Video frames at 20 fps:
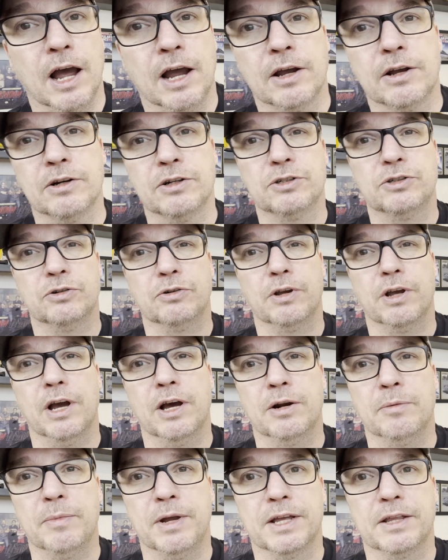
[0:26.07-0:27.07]
I'm going to show you
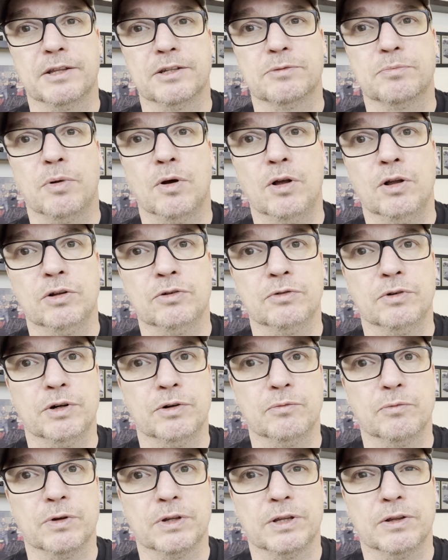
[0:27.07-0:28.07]
how to make this
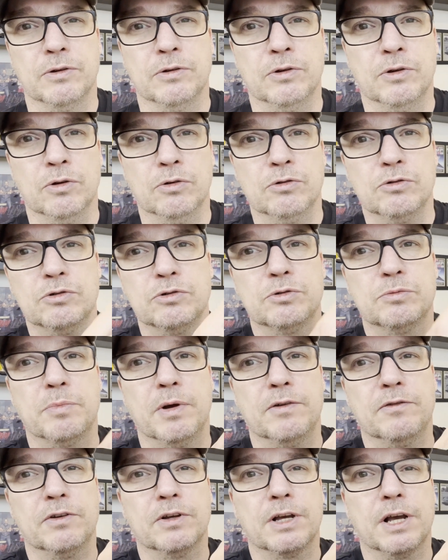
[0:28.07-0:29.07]
pauldron with those
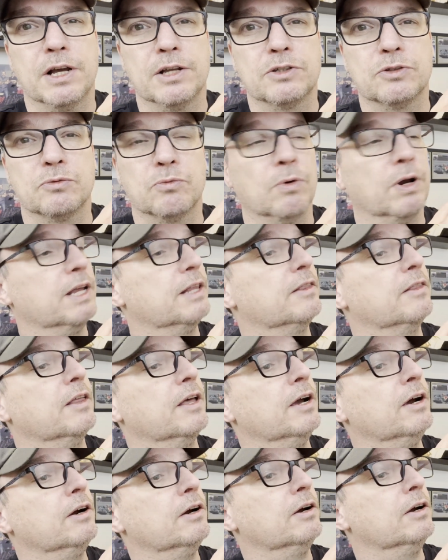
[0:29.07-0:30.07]
bevel cuts right
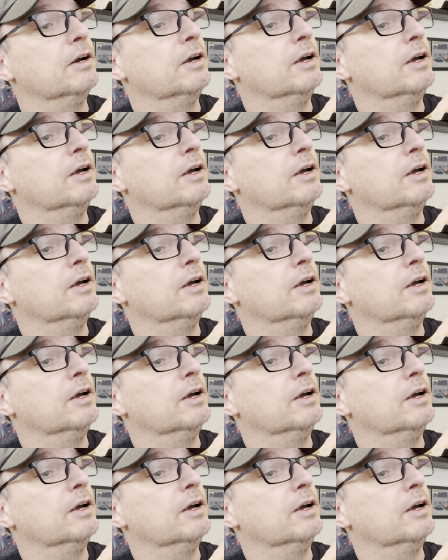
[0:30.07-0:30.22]
there.